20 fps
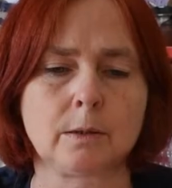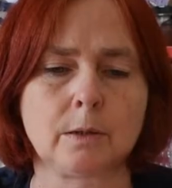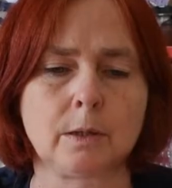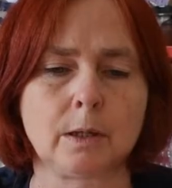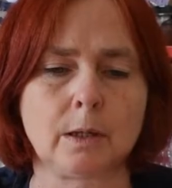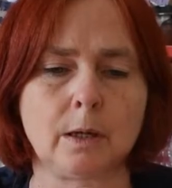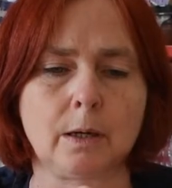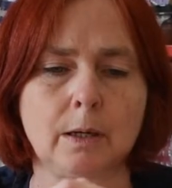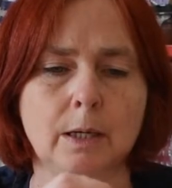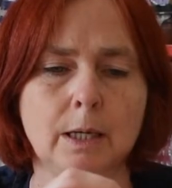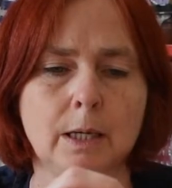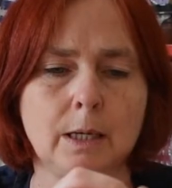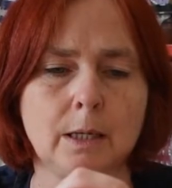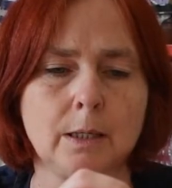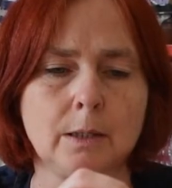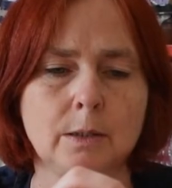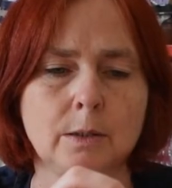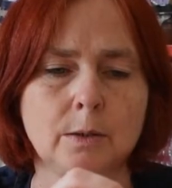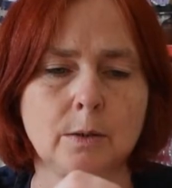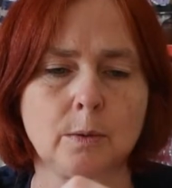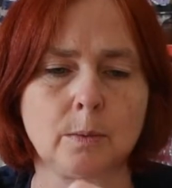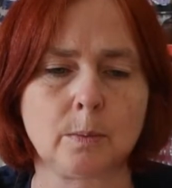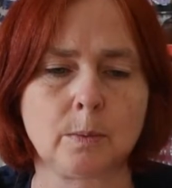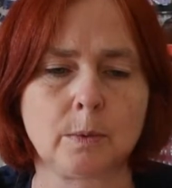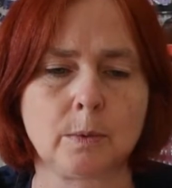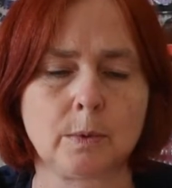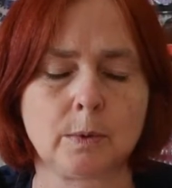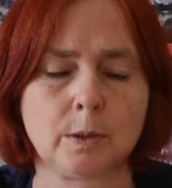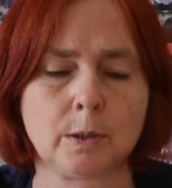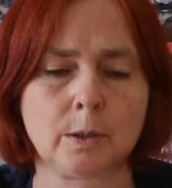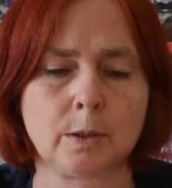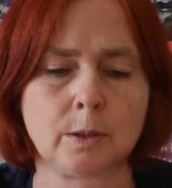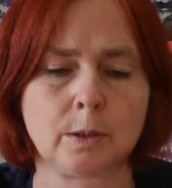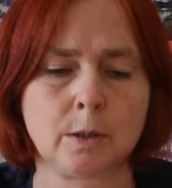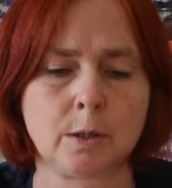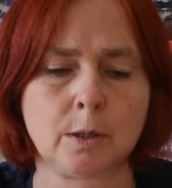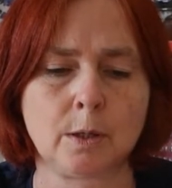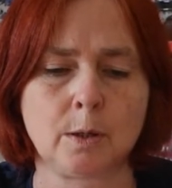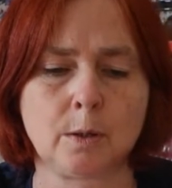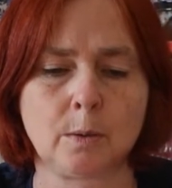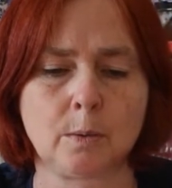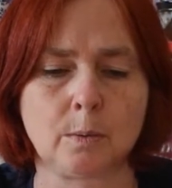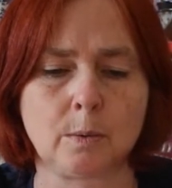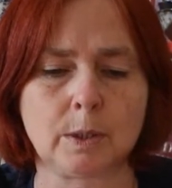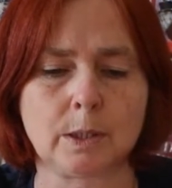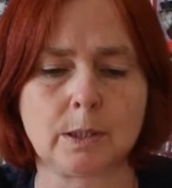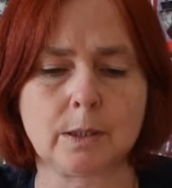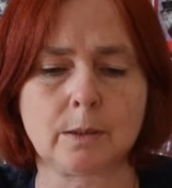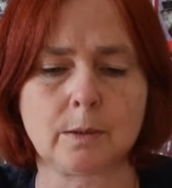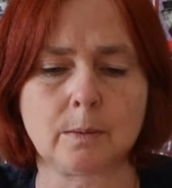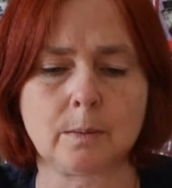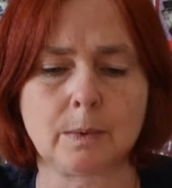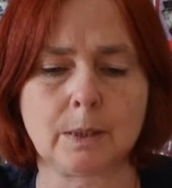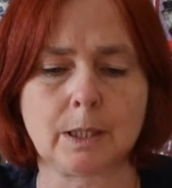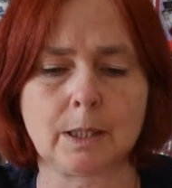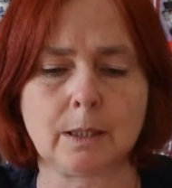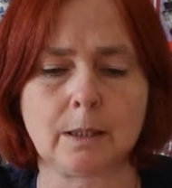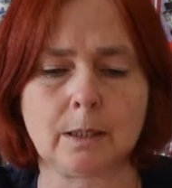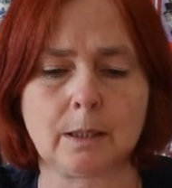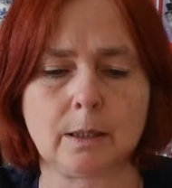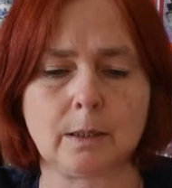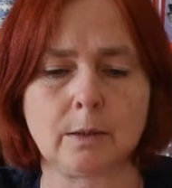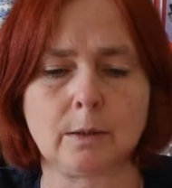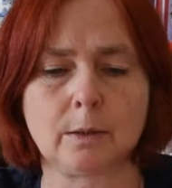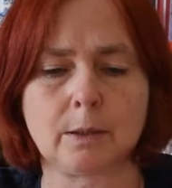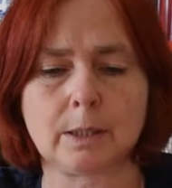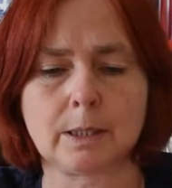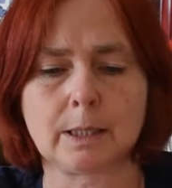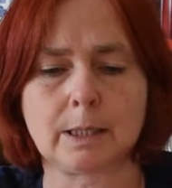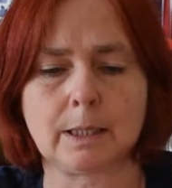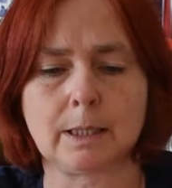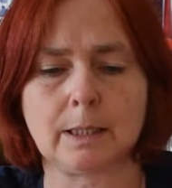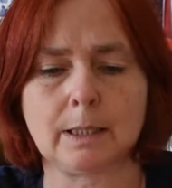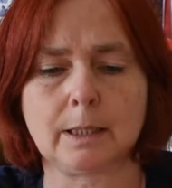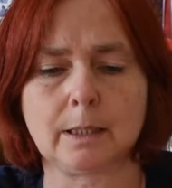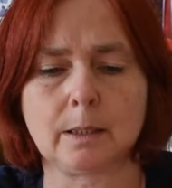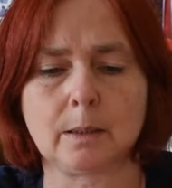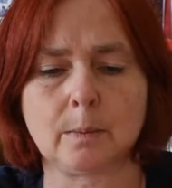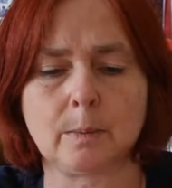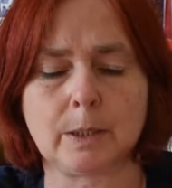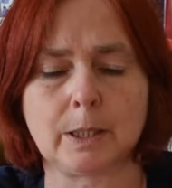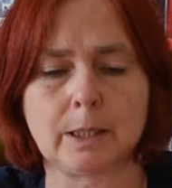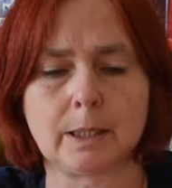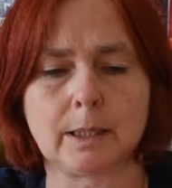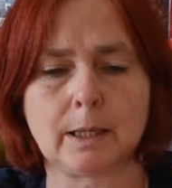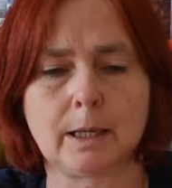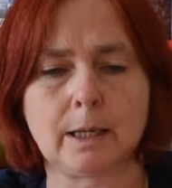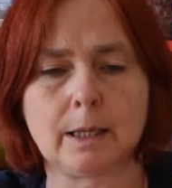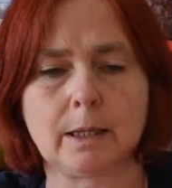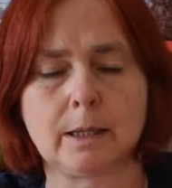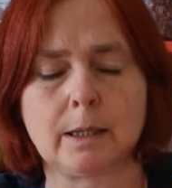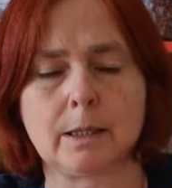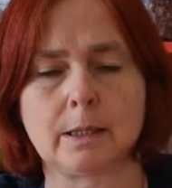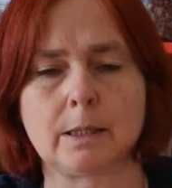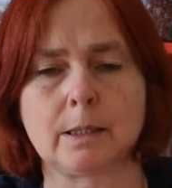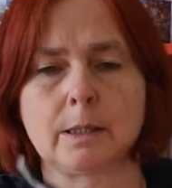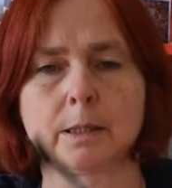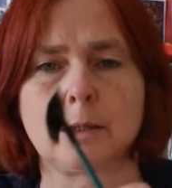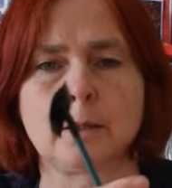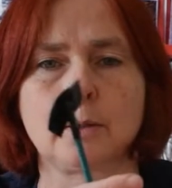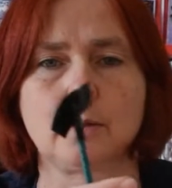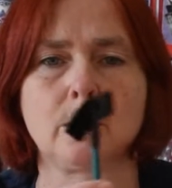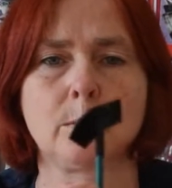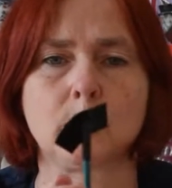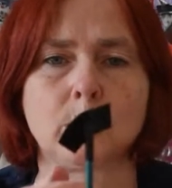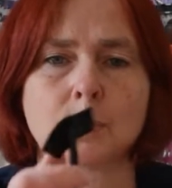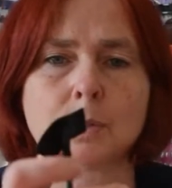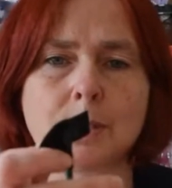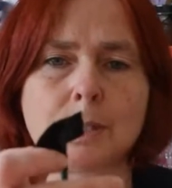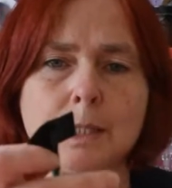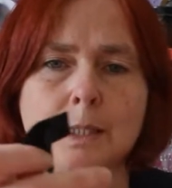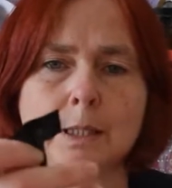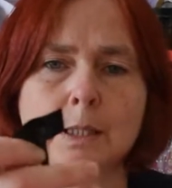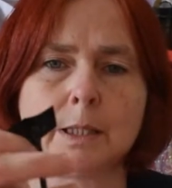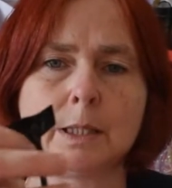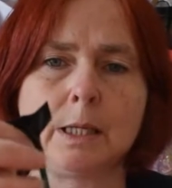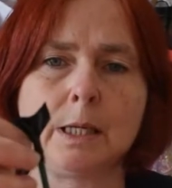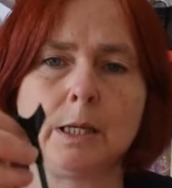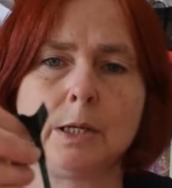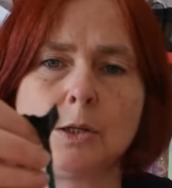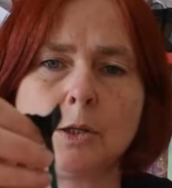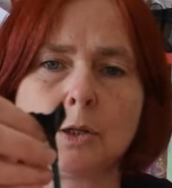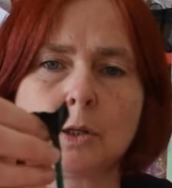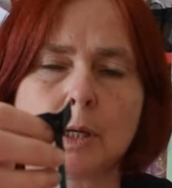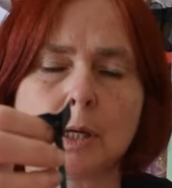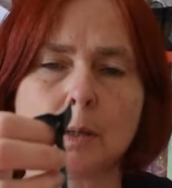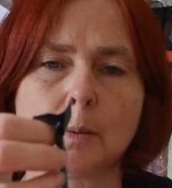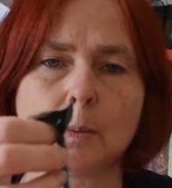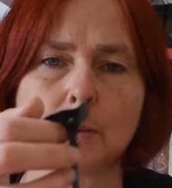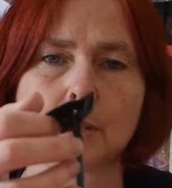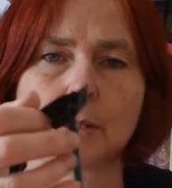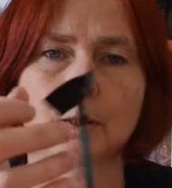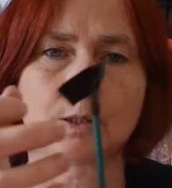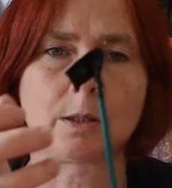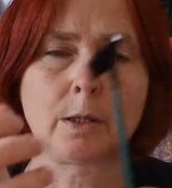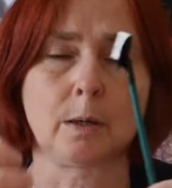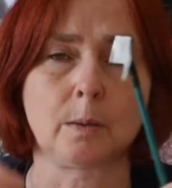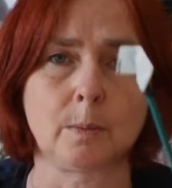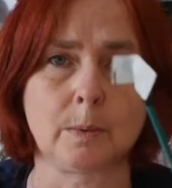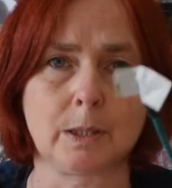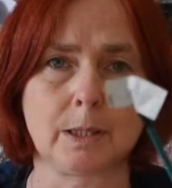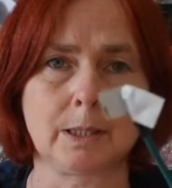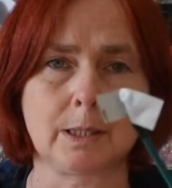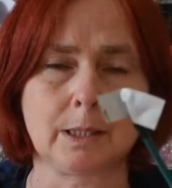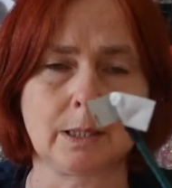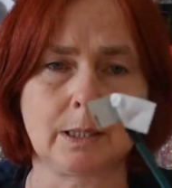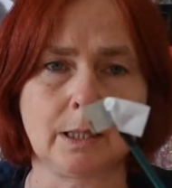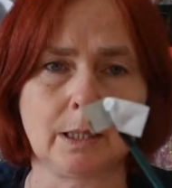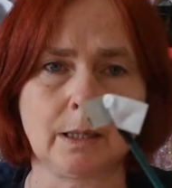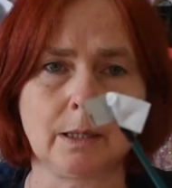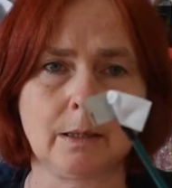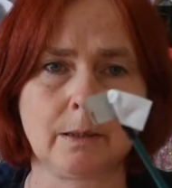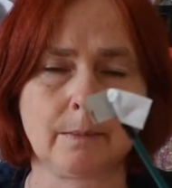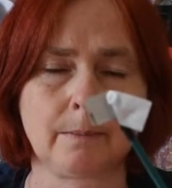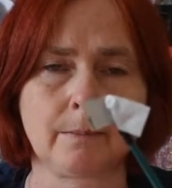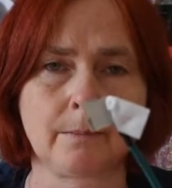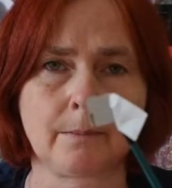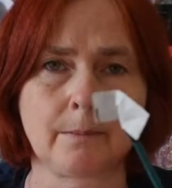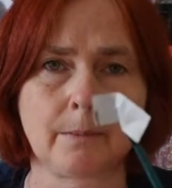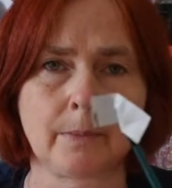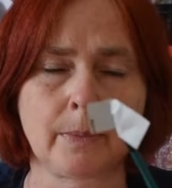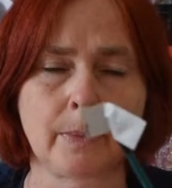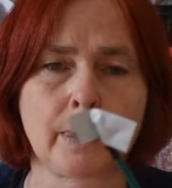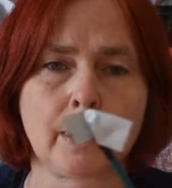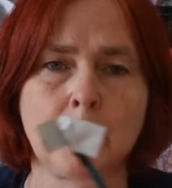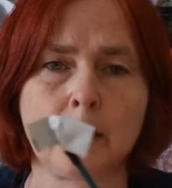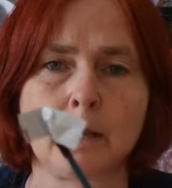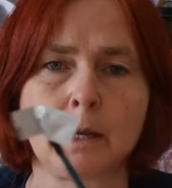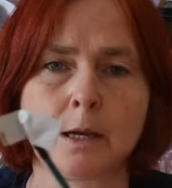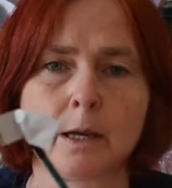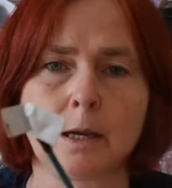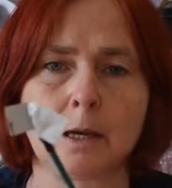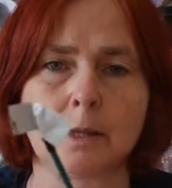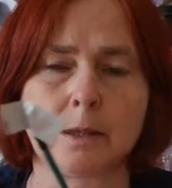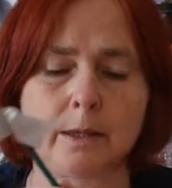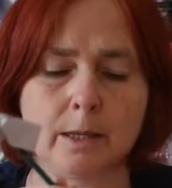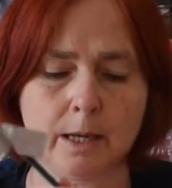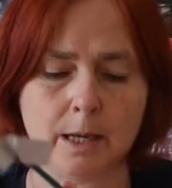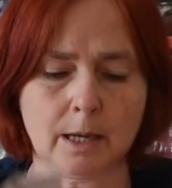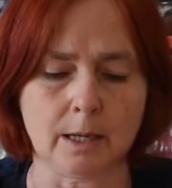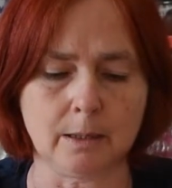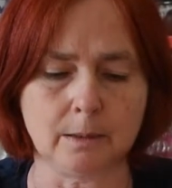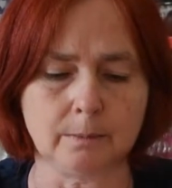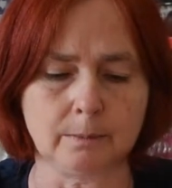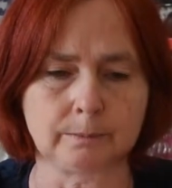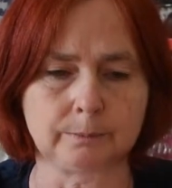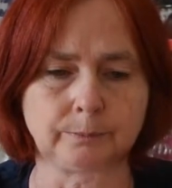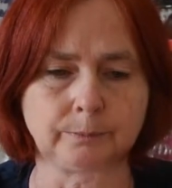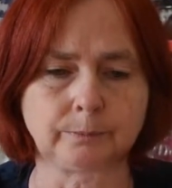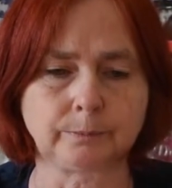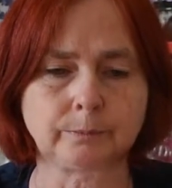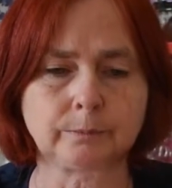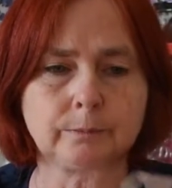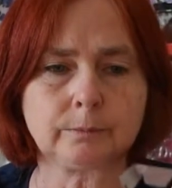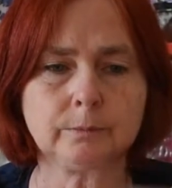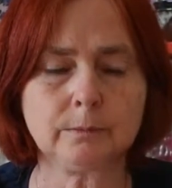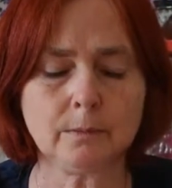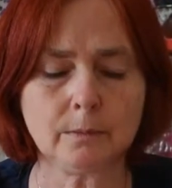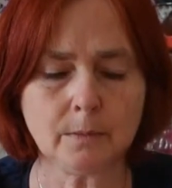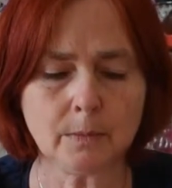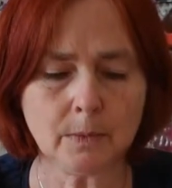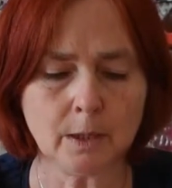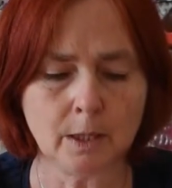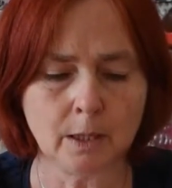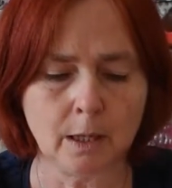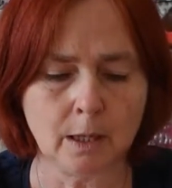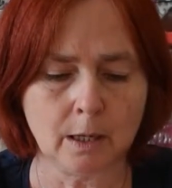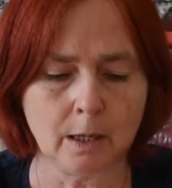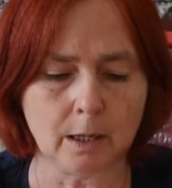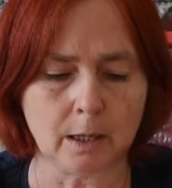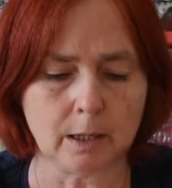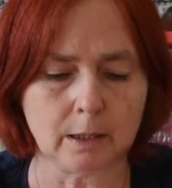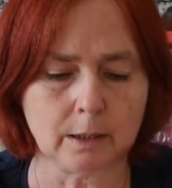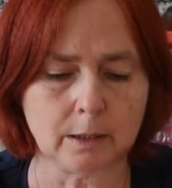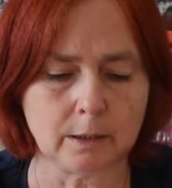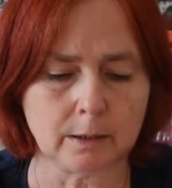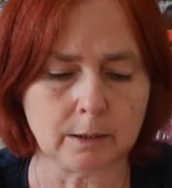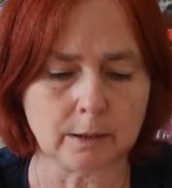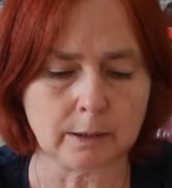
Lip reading: that I end up with something that looks a little bit like this. It's almost a T shape at the top of the stick. And then I can